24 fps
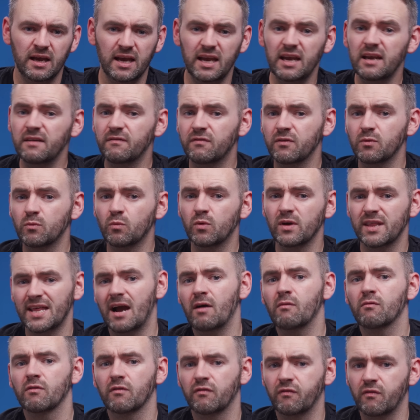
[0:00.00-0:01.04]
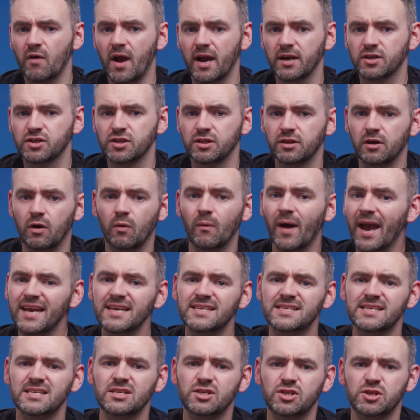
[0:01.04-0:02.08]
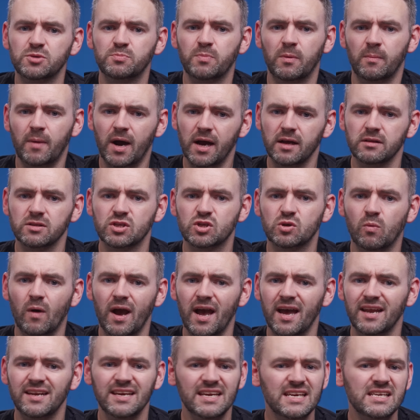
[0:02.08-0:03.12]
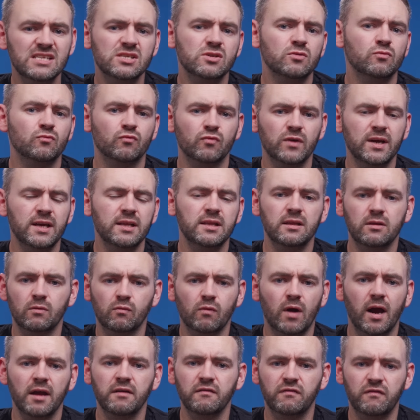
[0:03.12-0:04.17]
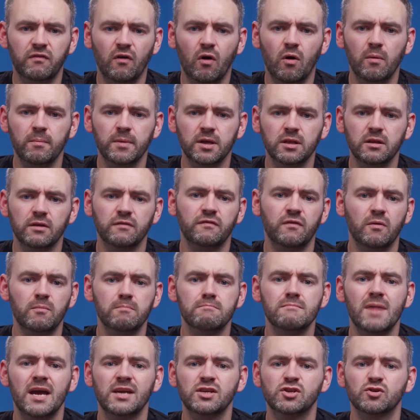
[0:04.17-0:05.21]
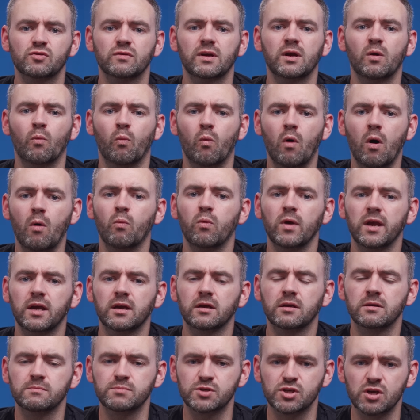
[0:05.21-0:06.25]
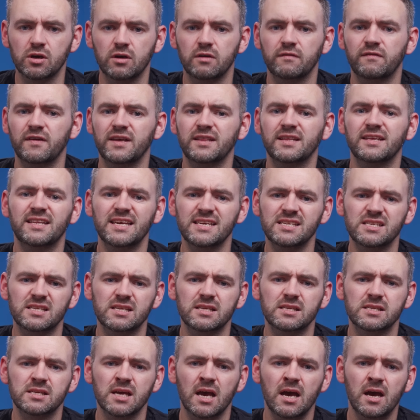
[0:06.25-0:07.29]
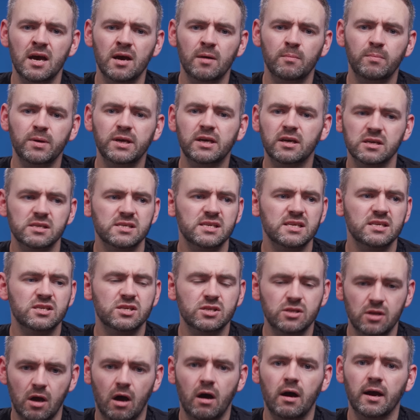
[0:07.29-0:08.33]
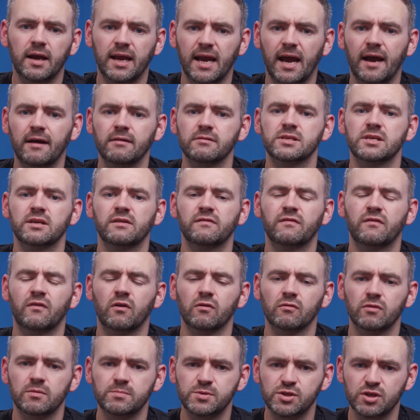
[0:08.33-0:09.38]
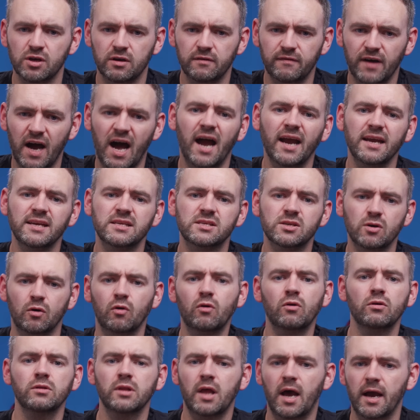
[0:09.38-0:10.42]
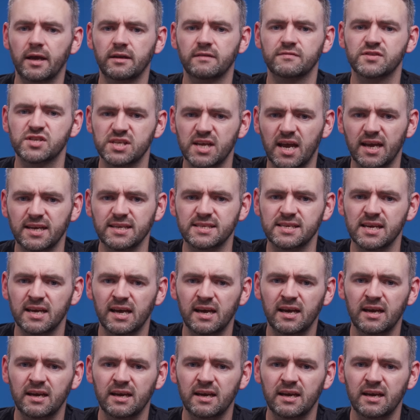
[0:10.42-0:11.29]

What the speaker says: Even without refraction though, 8 inches per mile squared isn't really the right formula for measuring what we can observe in the distance because it's not accounting for observer height or line of sight.